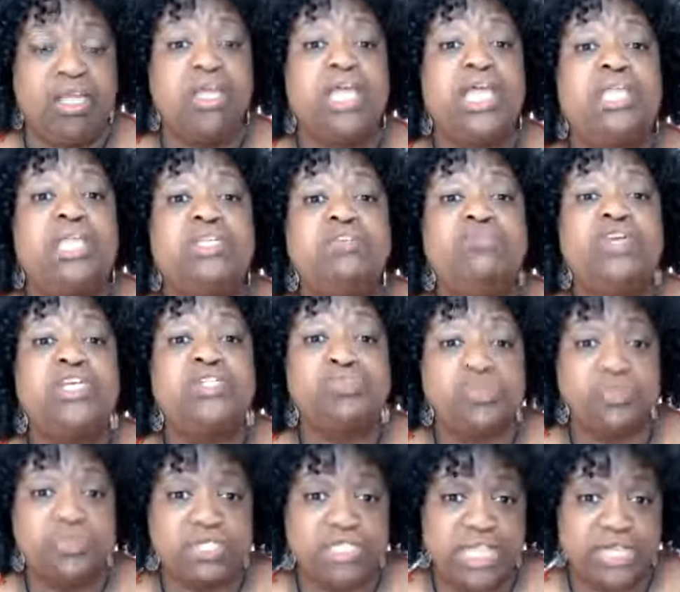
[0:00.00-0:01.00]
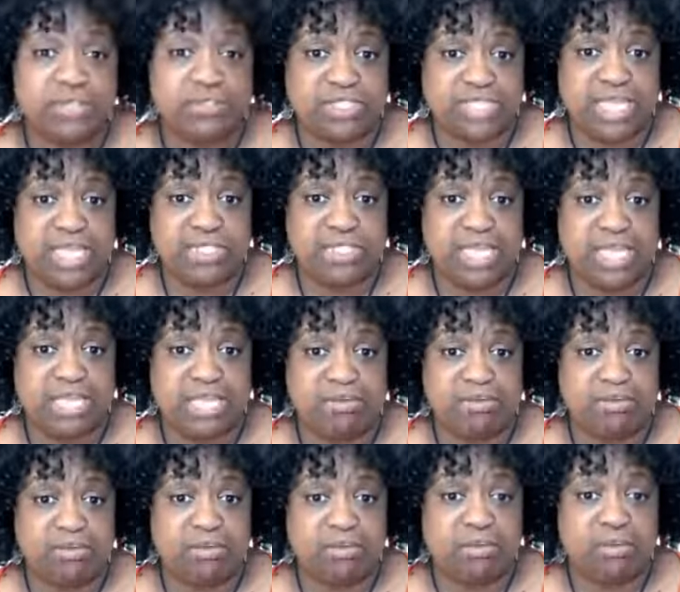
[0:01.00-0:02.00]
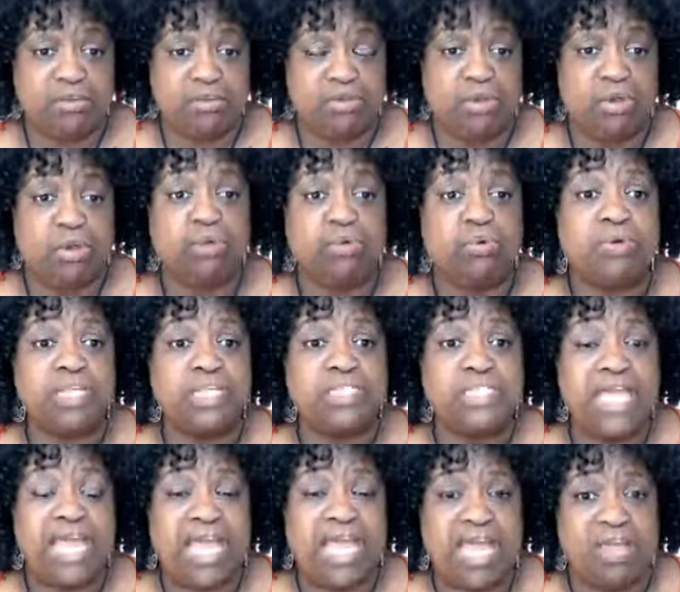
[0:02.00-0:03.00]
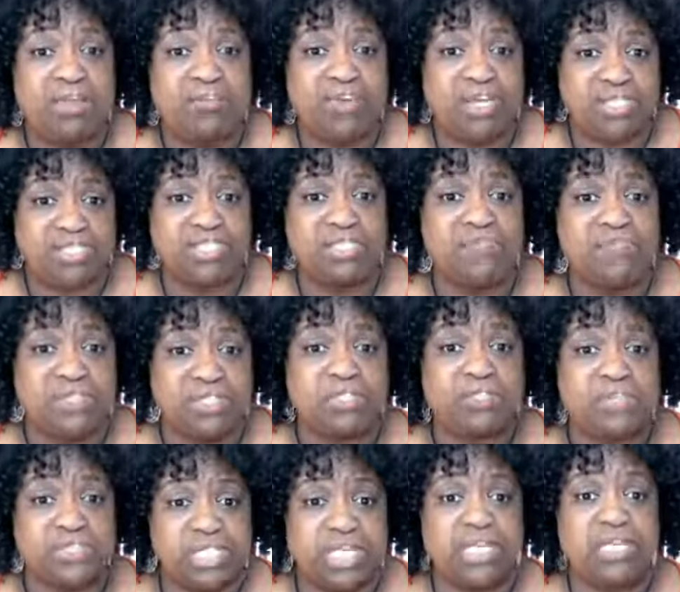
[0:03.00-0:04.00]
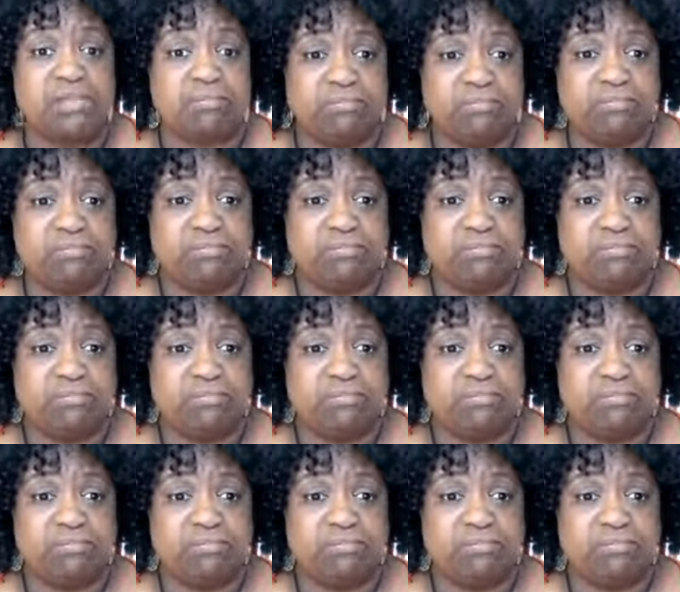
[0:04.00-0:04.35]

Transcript: Individuals that are debt laden are going to have a difficult time.